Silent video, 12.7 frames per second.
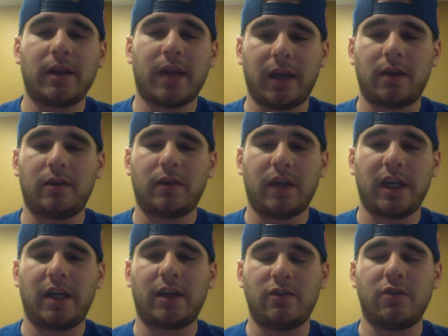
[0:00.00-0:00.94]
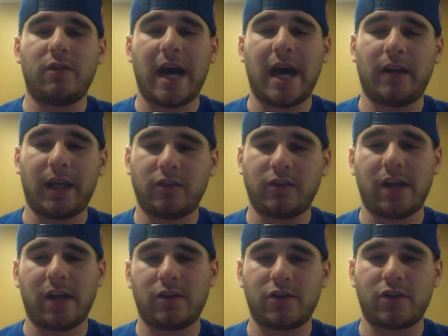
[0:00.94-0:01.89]
like, he could do that. Like,
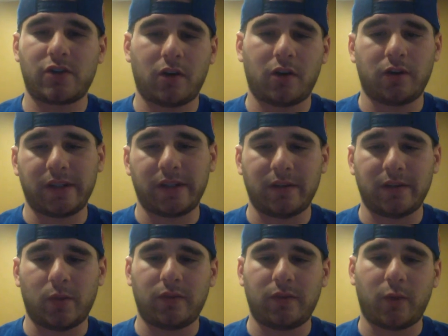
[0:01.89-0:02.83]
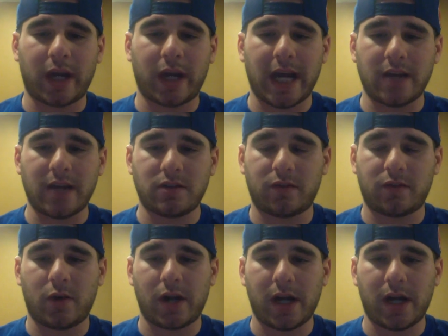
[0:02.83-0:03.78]
Jalen Strong only did, 4 catches for
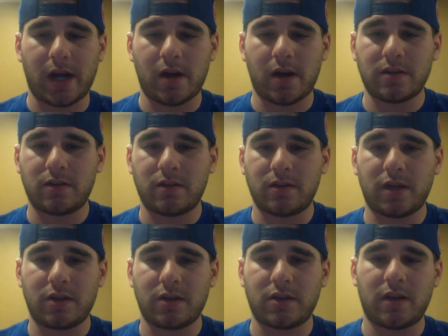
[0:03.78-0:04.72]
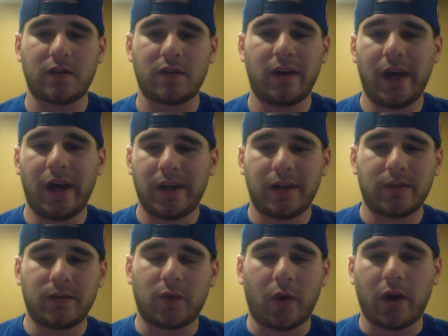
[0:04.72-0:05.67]
49 yards and 2 touchdowns?
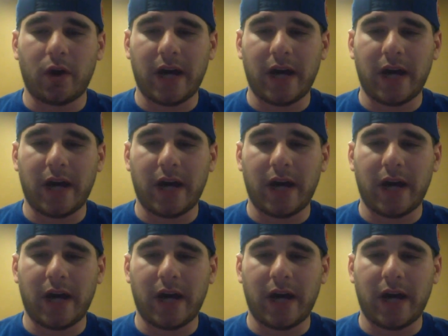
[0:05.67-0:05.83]
Dorial